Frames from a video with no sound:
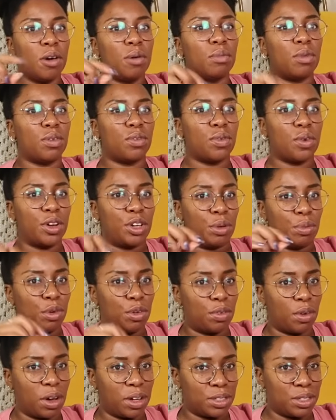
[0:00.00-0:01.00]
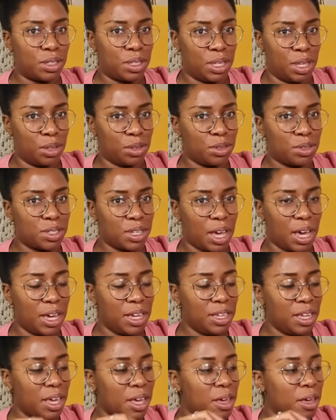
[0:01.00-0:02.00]
before you move on to the other
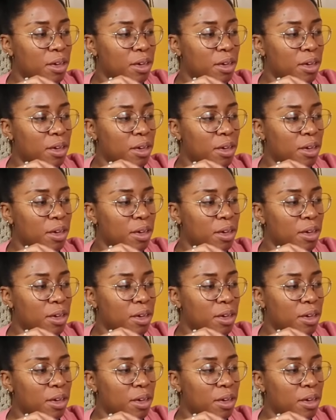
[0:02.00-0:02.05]
side,